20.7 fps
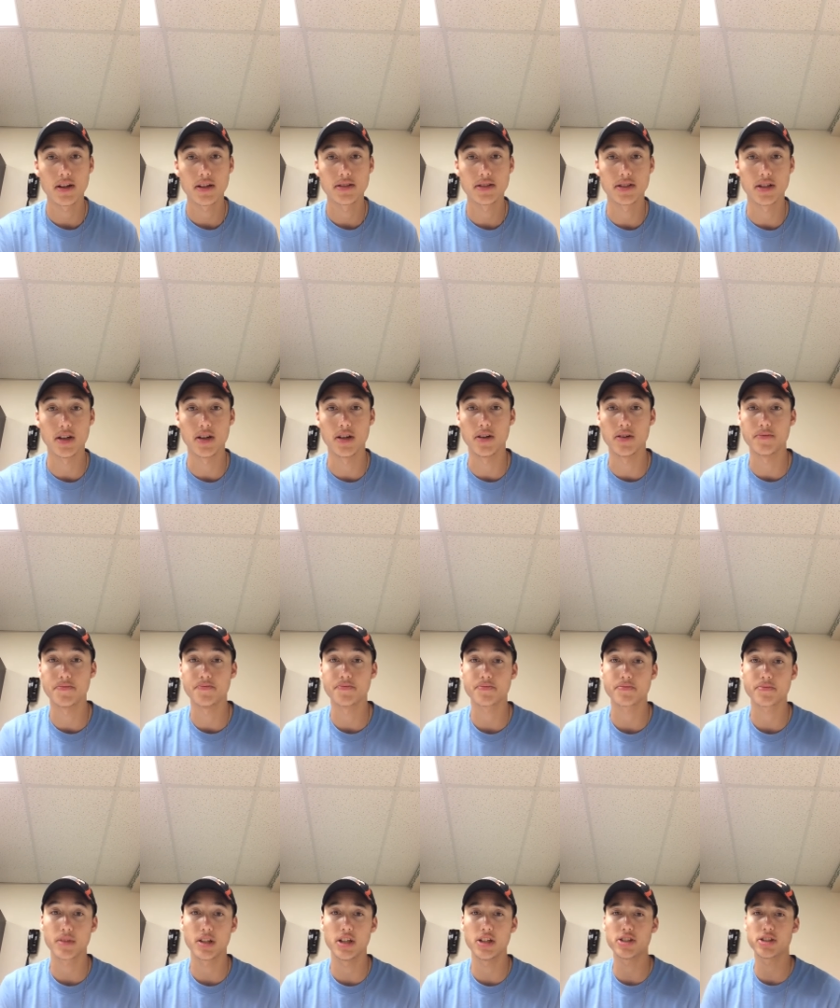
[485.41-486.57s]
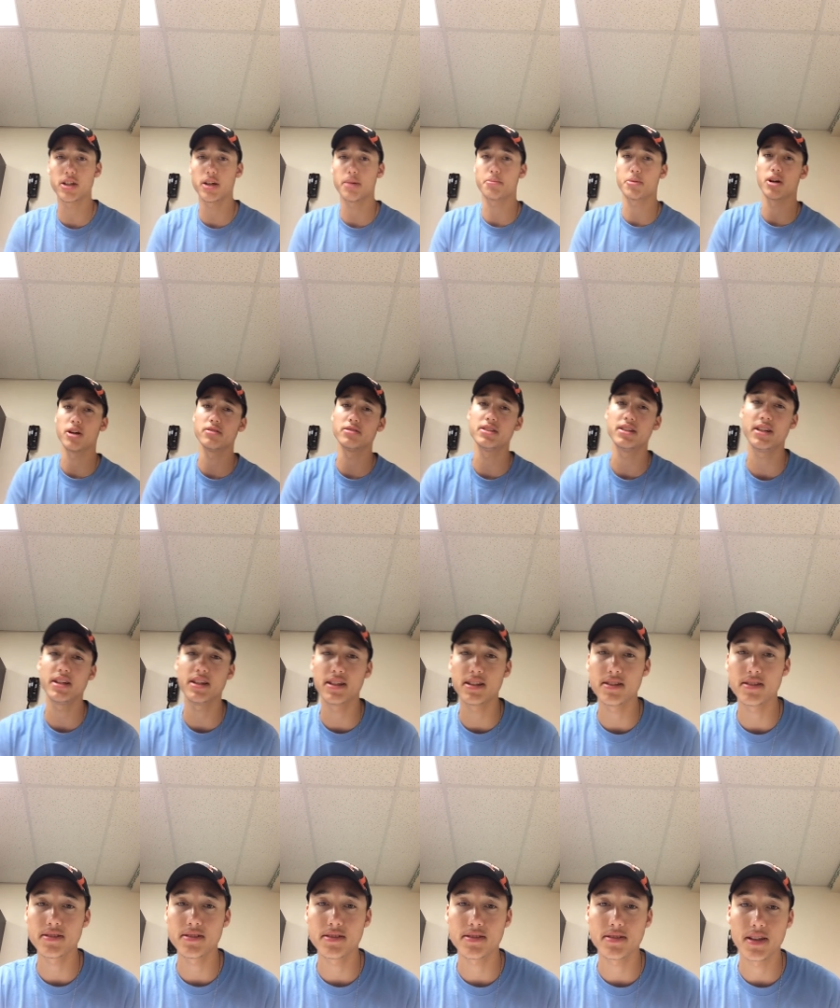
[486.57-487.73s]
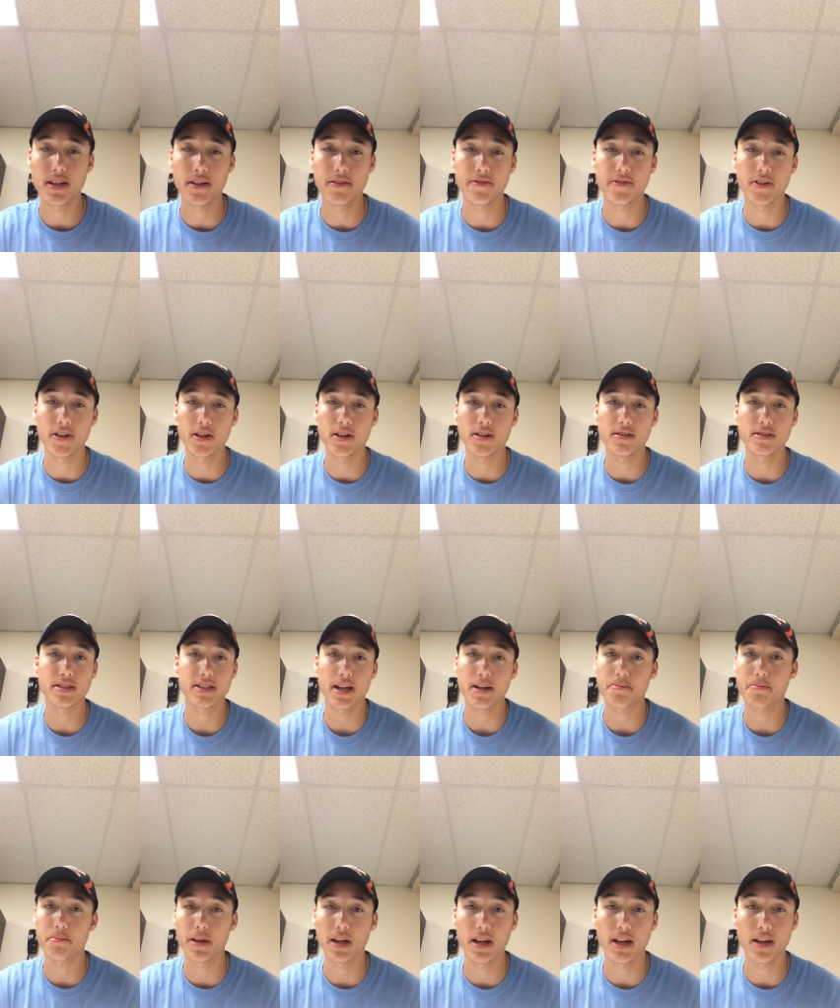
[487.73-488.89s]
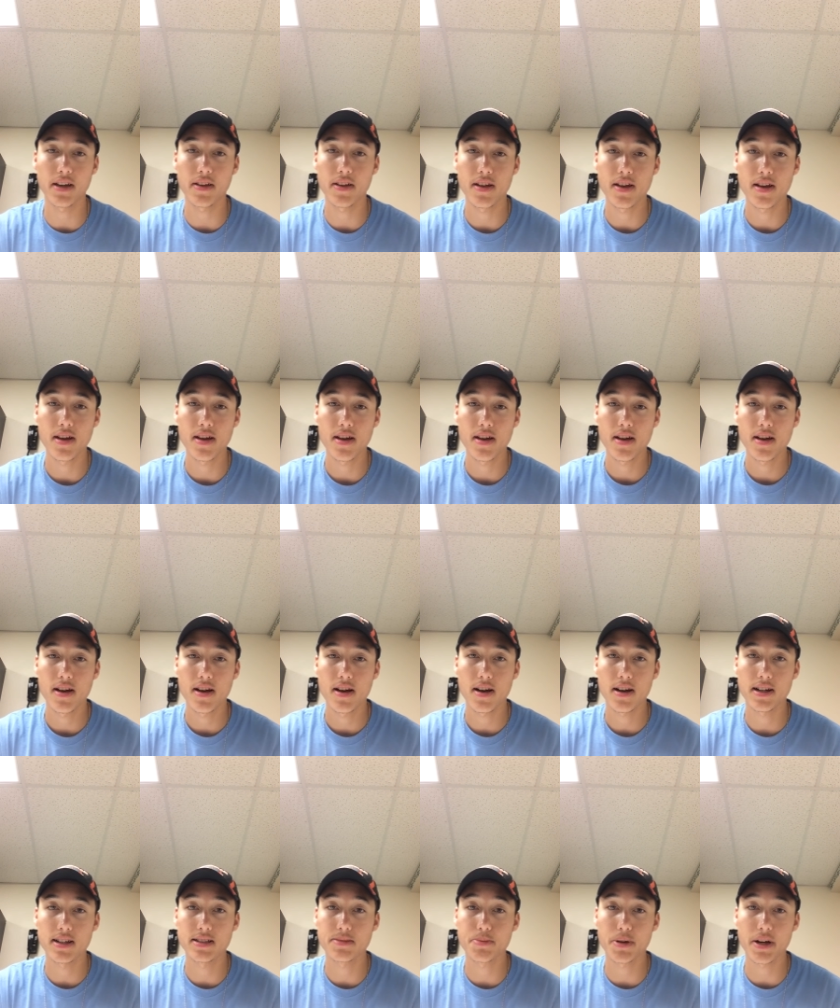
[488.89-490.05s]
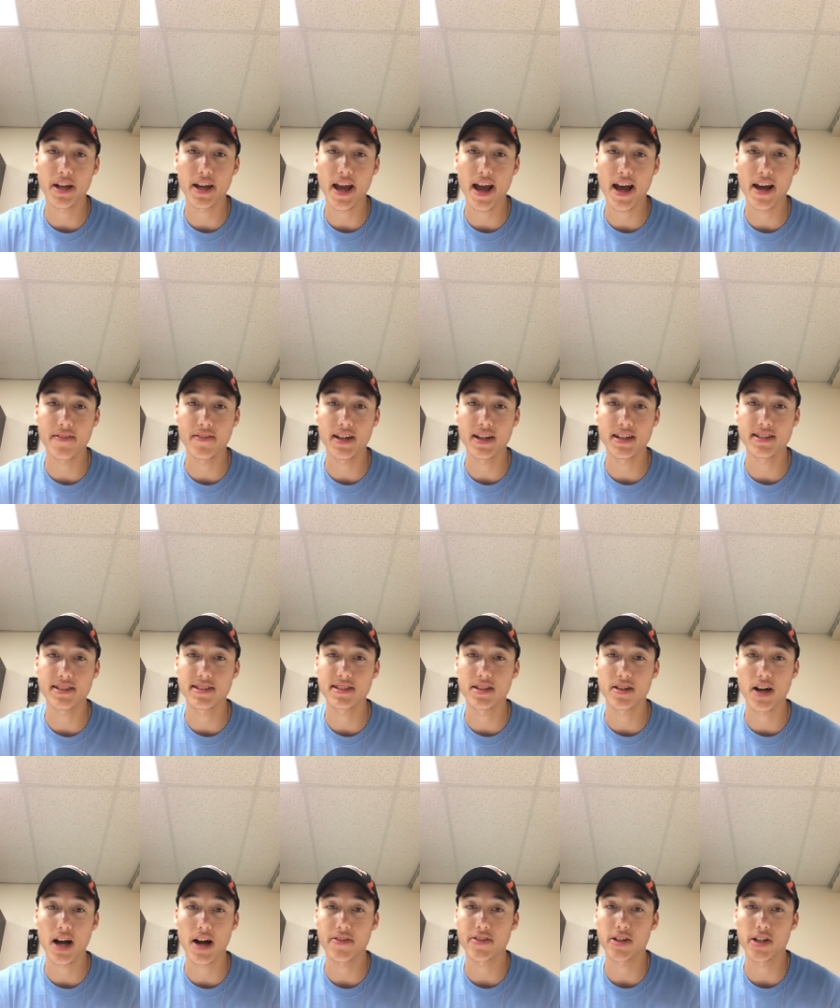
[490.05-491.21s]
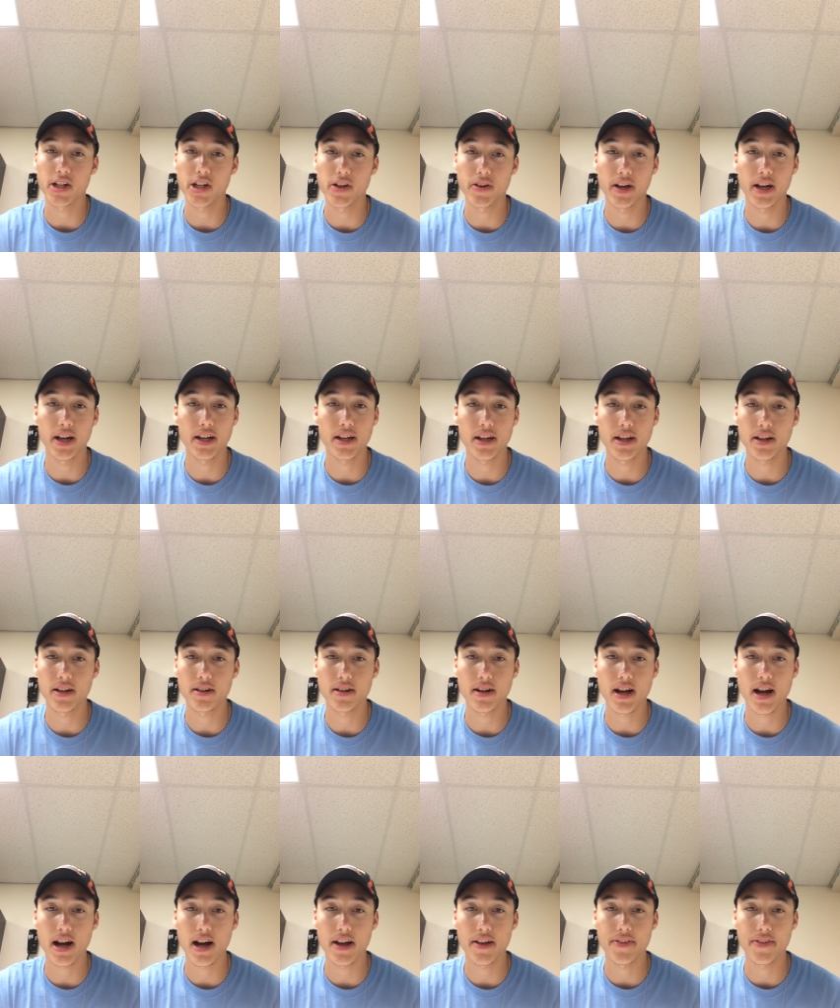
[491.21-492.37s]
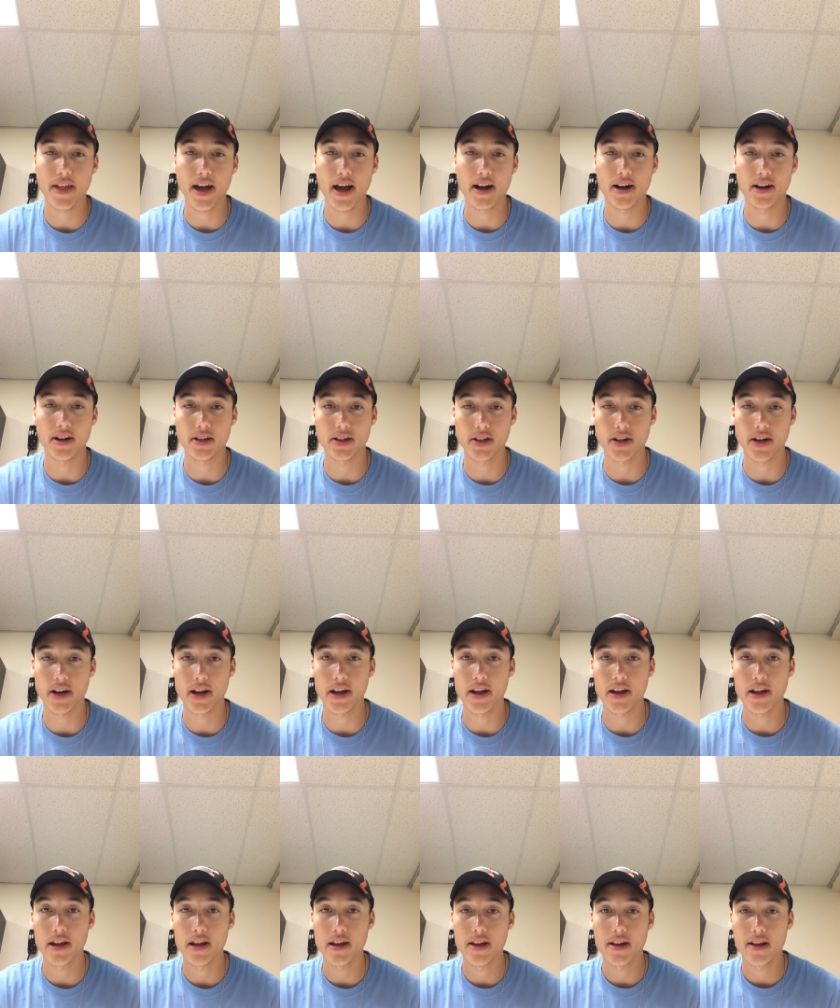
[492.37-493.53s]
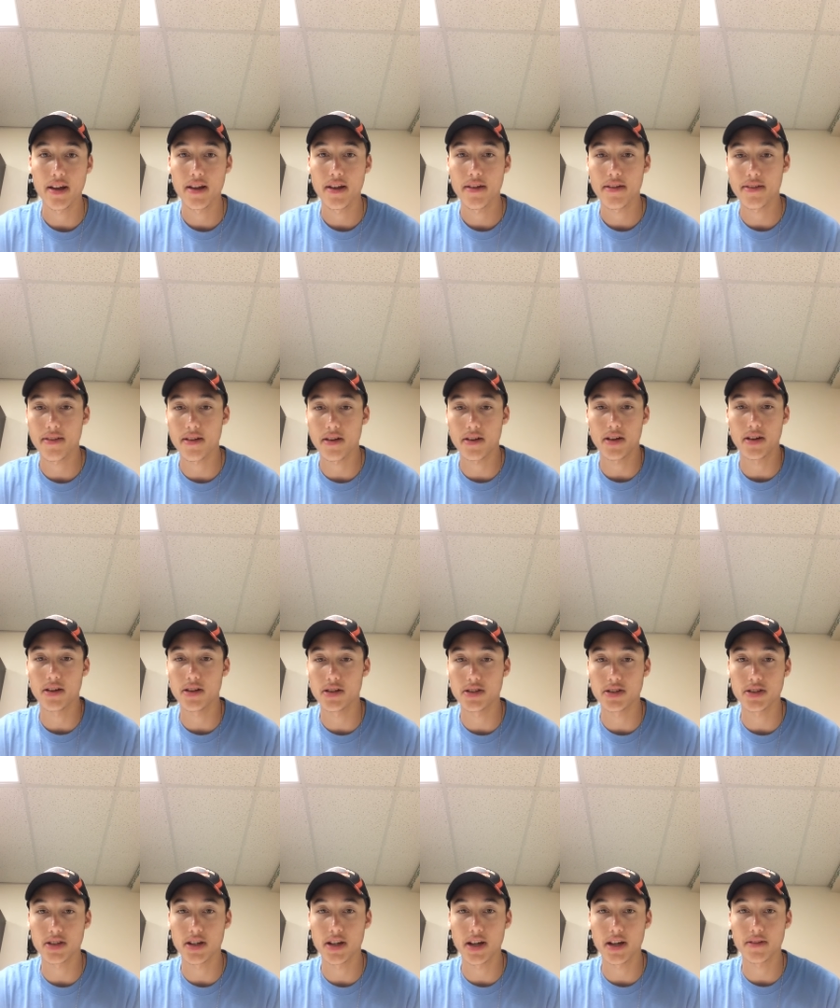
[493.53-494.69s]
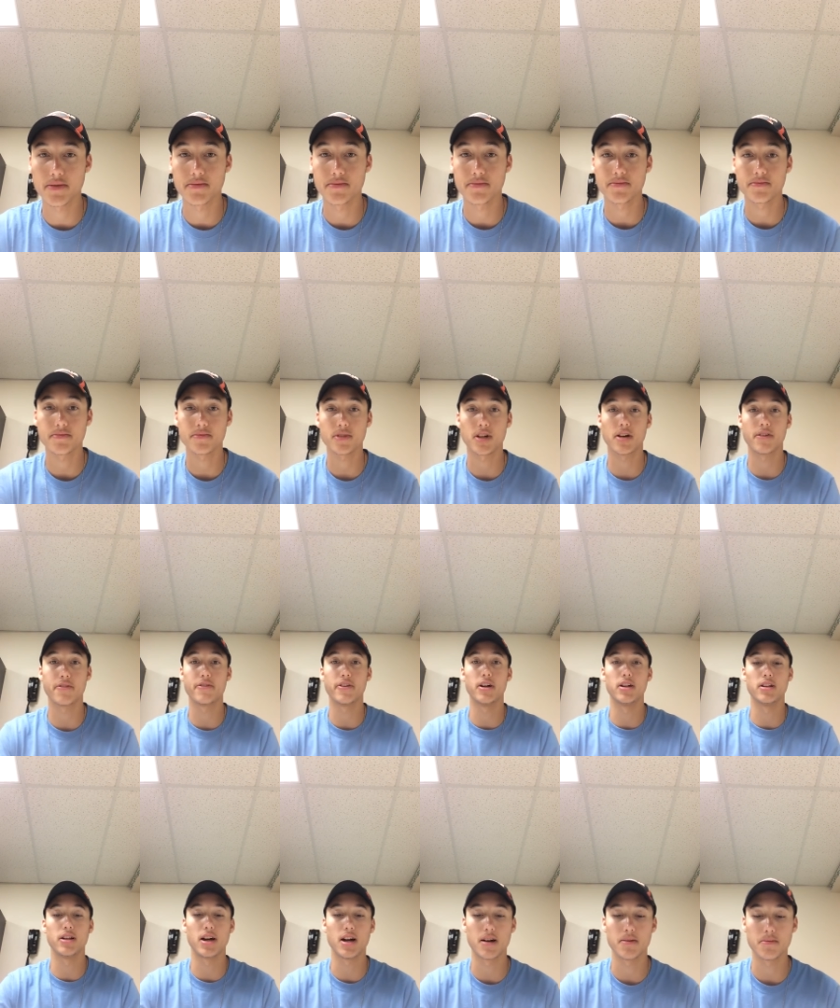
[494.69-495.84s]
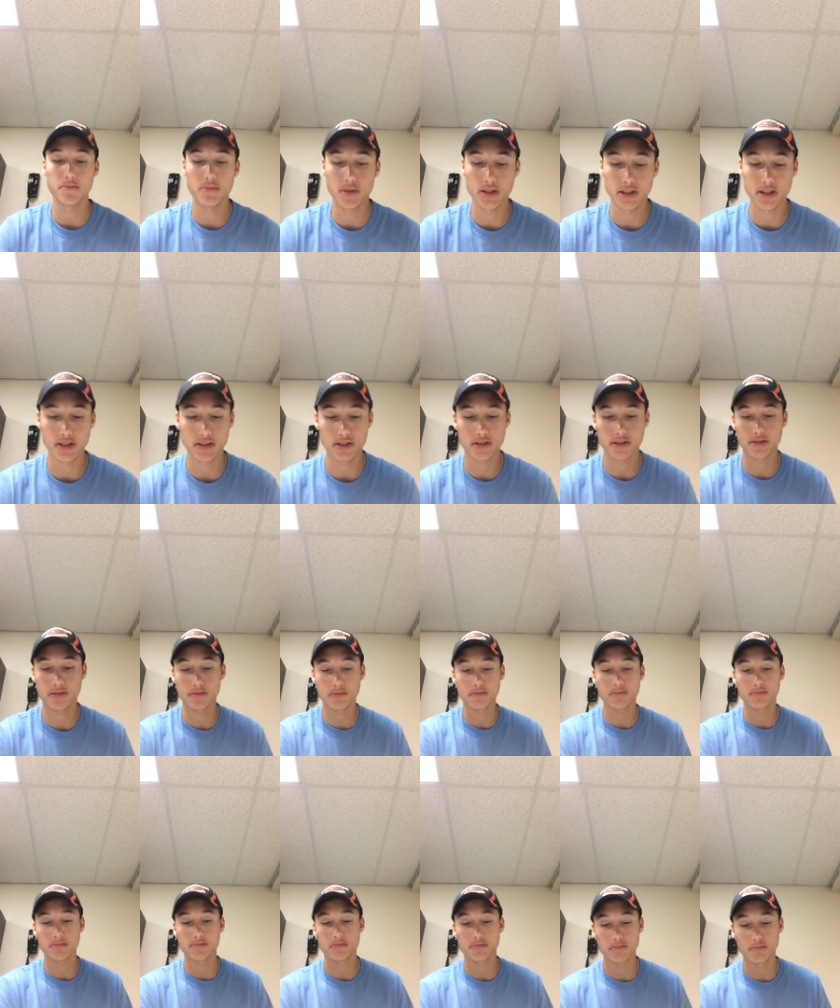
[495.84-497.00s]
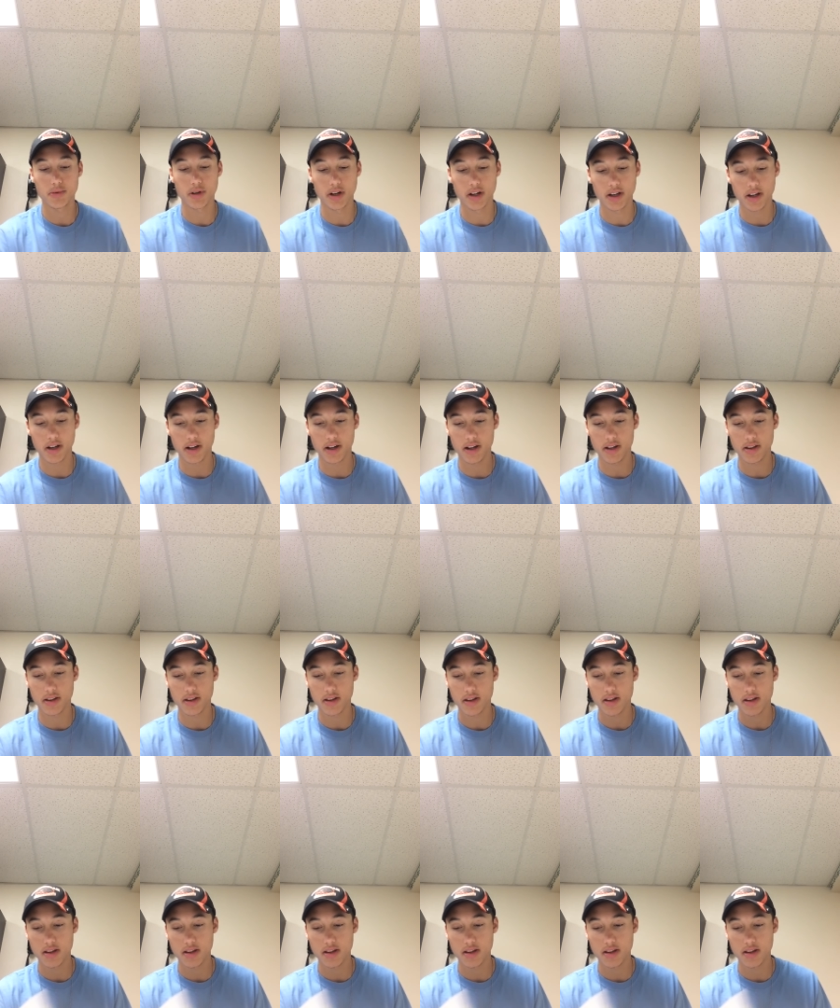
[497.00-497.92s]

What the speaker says: So, usually protein and foods like meat is pretty heavy, so after you eat it, you're not that hungry. So you usually are filled up, which is pretty good.